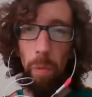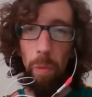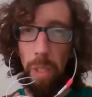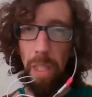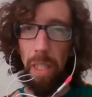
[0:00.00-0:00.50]

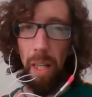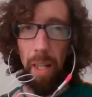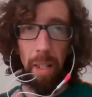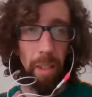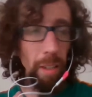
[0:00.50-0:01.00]
we
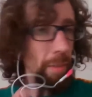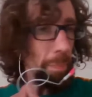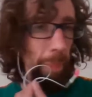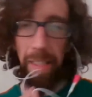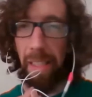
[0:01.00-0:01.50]
are
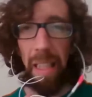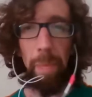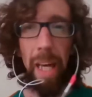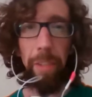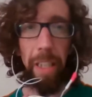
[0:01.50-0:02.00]
basic income
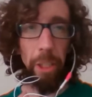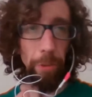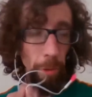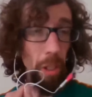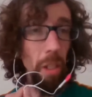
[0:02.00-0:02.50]
advocates
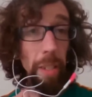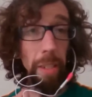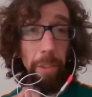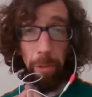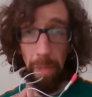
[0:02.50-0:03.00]
for a lot of
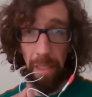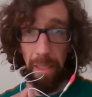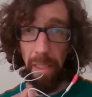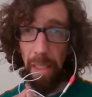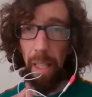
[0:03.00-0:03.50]
different
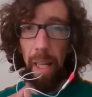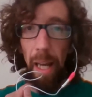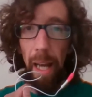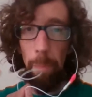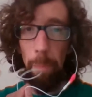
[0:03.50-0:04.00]
reasons,
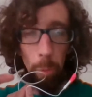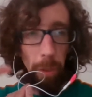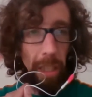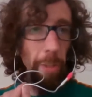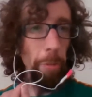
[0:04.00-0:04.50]
but
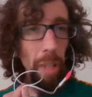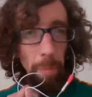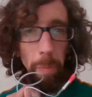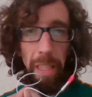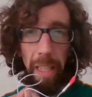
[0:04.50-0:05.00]
we have
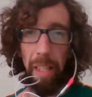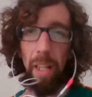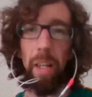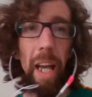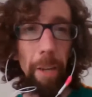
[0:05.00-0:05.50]
probably in
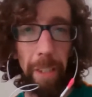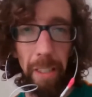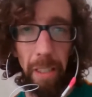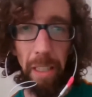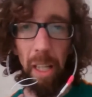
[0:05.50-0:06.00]
our
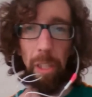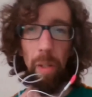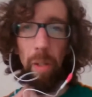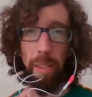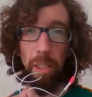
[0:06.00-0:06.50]
advocacy come
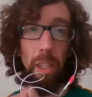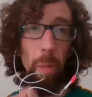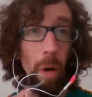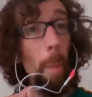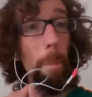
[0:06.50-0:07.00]
across
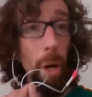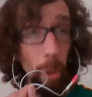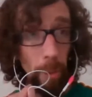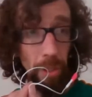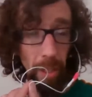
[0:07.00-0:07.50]
some
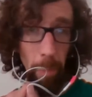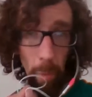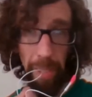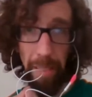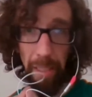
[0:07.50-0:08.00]
opposing
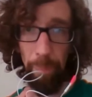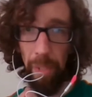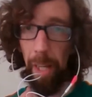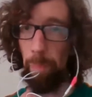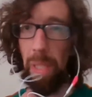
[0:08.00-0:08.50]
points.
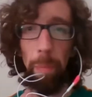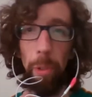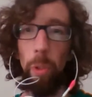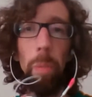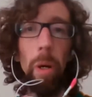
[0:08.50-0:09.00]
People
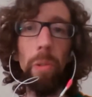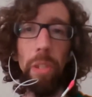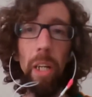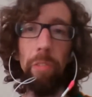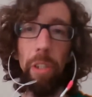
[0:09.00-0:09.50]
who oppose
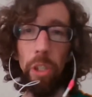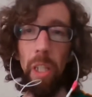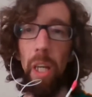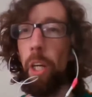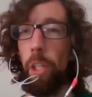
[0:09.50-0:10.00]
our
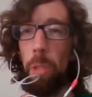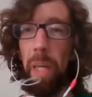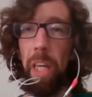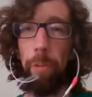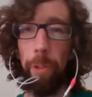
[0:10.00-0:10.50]
vision. You may
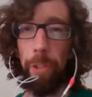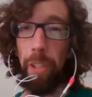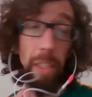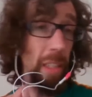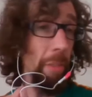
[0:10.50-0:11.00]
have heard
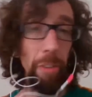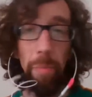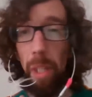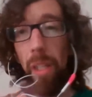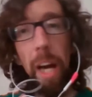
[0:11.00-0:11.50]
some from
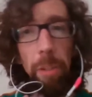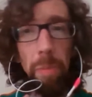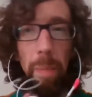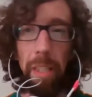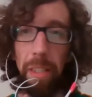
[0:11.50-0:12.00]
the left.
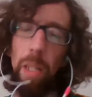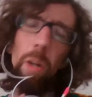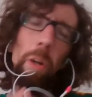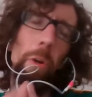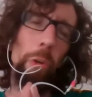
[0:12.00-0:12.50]
Maybe they'll say,
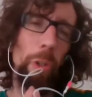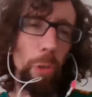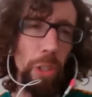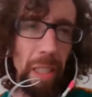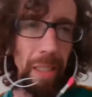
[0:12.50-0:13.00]
oh, they're
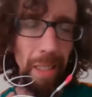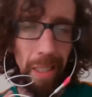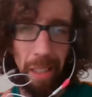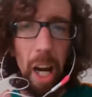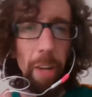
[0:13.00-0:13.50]
using this as a
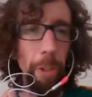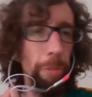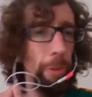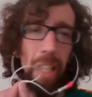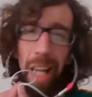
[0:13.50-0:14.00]
cover
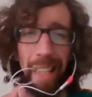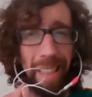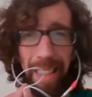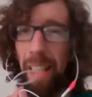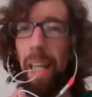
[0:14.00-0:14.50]
for cuts.
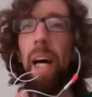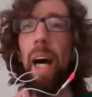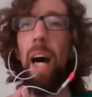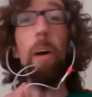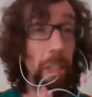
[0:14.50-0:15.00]

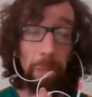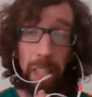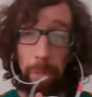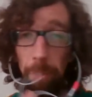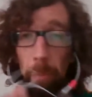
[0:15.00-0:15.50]

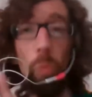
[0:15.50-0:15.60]
Sometimes from the